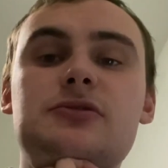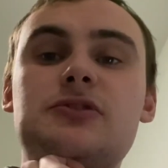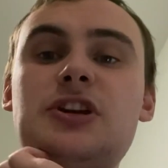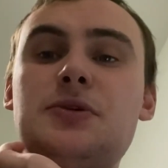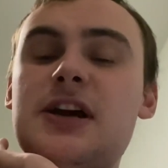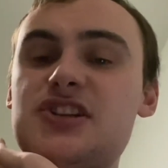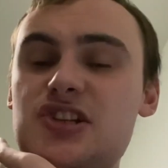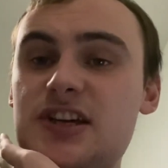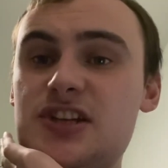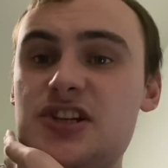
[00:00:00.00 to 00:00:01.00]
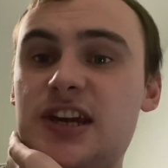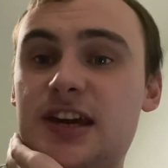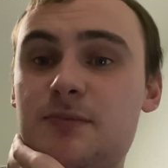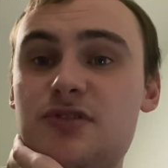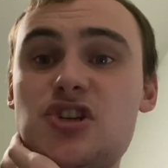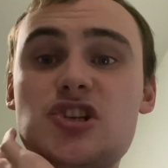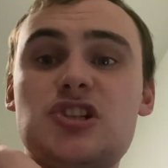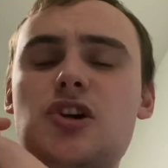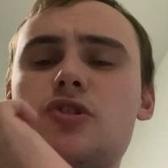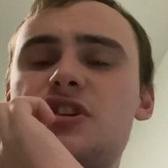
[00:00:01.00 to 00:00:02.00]
Newcastle against Cambridge, as
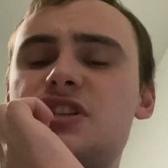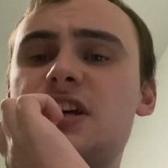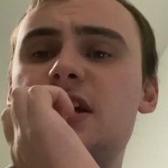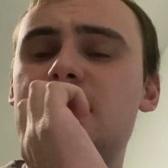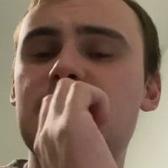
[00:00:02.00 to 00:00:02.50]
long as the